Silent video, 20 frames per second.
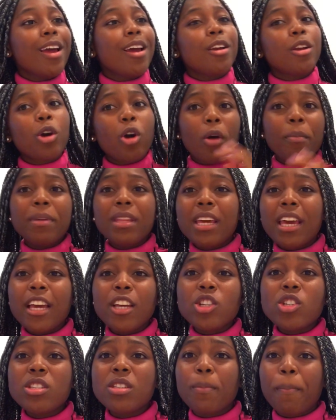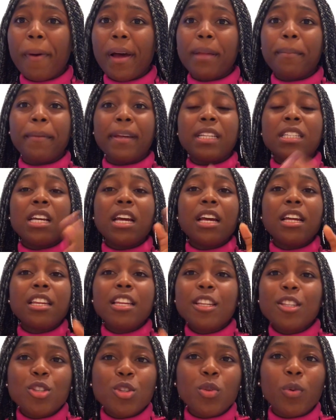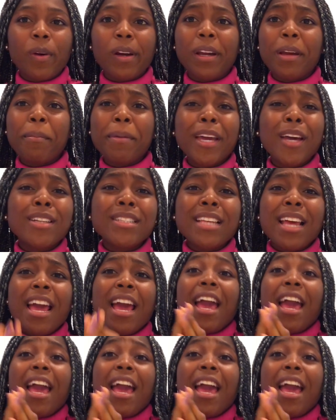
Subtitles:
the communication department needs to agree, because